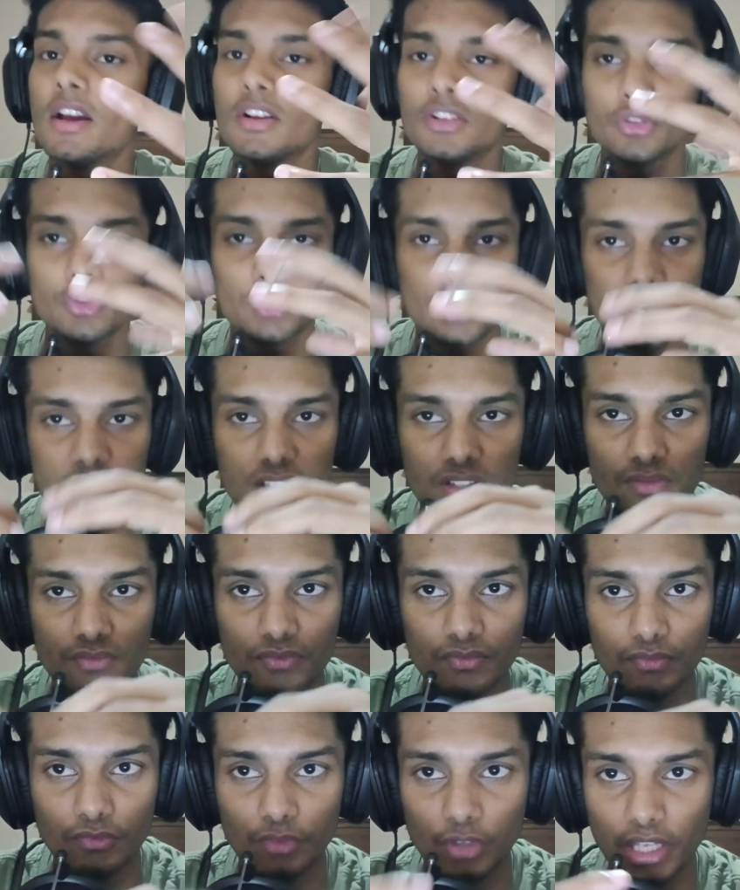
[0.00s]
Do that
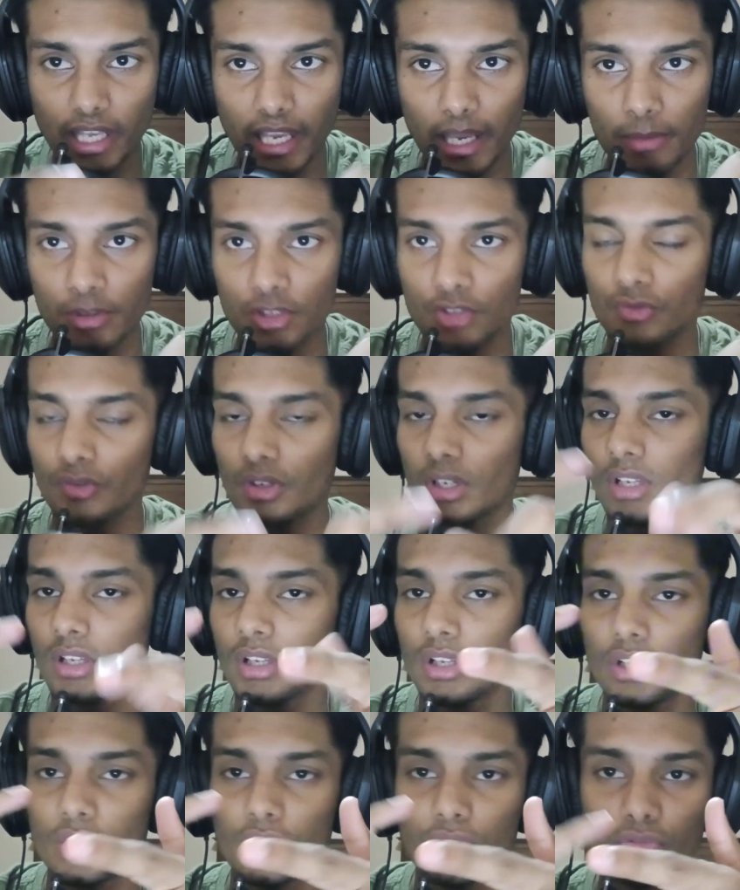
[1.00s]
for the chemistry,
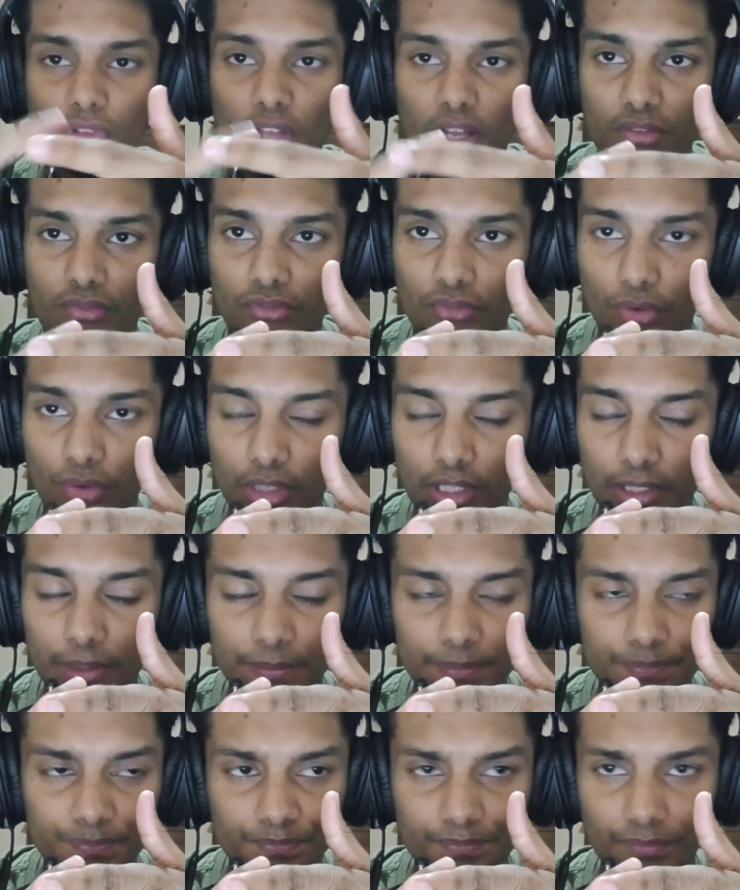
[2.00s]
do that for the
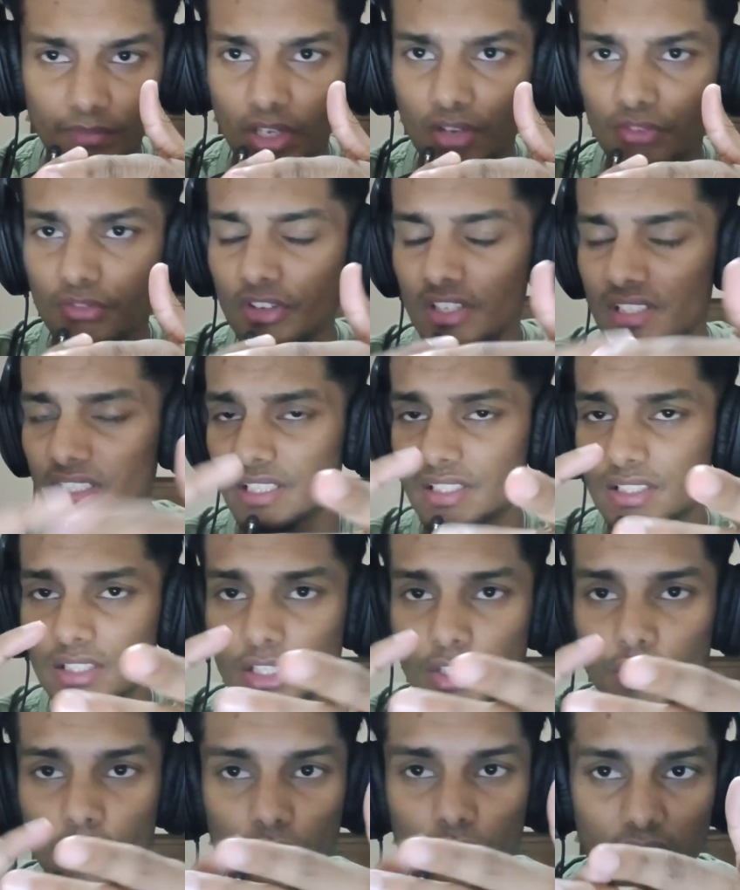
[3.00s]
physics,
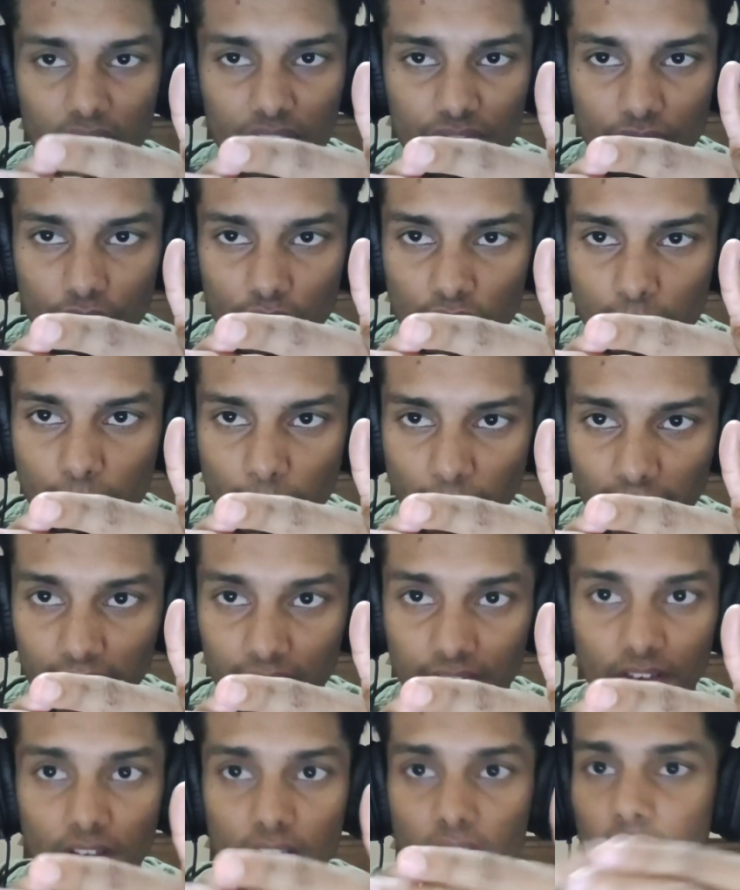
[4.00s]
do that for the math,
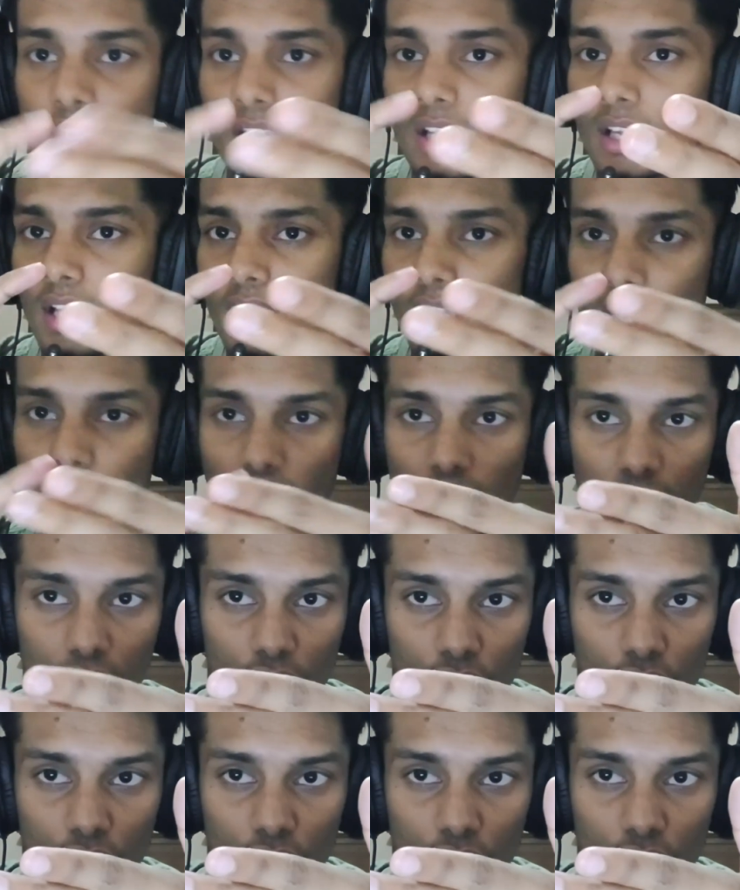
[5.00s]
and